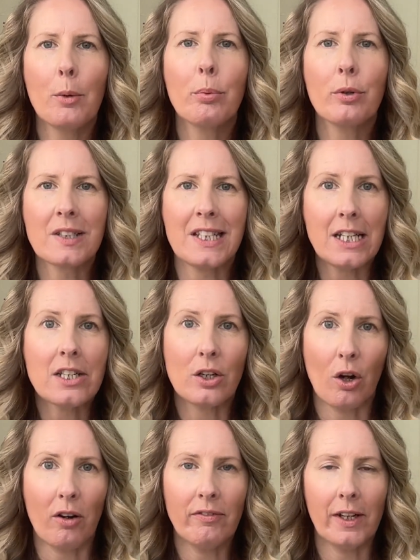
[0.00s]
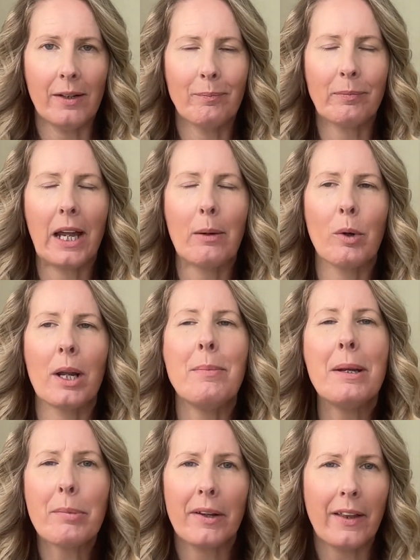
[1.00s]
present an offer. And what I
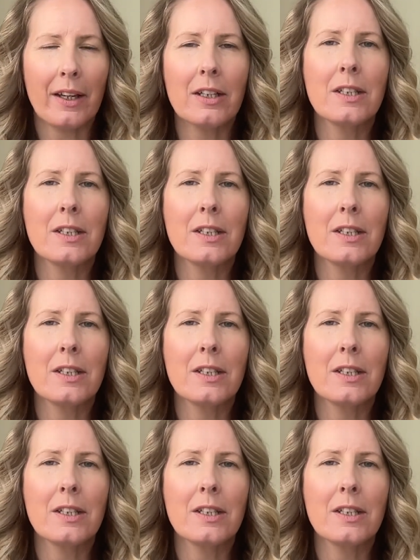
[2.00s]
mean by that